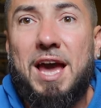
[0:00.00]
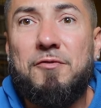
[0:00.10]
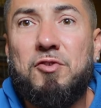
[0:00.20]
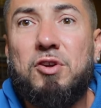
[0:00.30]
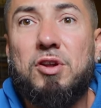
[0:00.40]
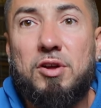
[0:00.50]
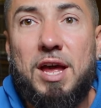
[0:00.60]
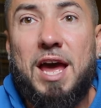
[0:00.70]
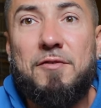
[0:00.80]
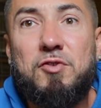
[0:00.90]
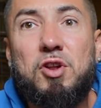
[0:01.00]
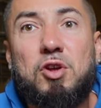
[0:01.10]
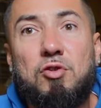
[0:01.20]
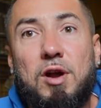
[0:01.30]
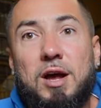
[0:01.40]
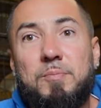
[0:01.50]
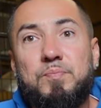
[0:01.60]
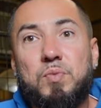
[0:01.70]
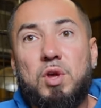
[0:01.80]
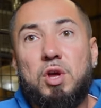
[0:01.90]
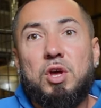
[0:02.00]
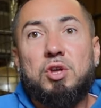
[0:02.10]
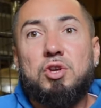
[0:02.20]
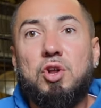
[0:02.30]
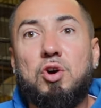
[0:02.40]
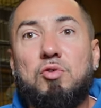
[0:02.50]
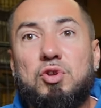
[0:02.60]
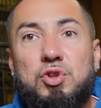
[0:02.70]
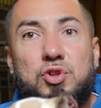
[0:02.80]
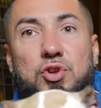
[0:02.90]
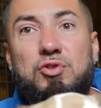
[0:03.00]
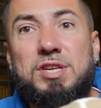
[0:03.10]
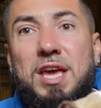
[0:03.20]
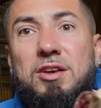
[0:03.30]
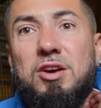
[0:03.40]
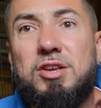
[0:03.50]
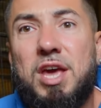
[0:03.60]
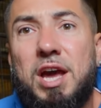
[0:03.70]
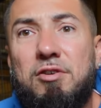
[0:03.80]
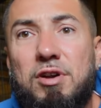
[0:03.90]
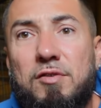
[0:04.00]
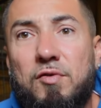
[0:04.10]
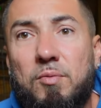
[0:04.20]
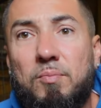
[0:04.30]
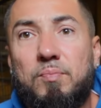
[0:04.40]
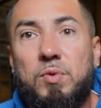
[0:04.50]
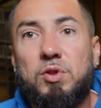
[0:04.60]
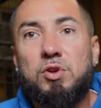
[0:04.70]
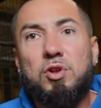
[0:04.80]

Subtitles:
after the crop, you know, you take good care of them. You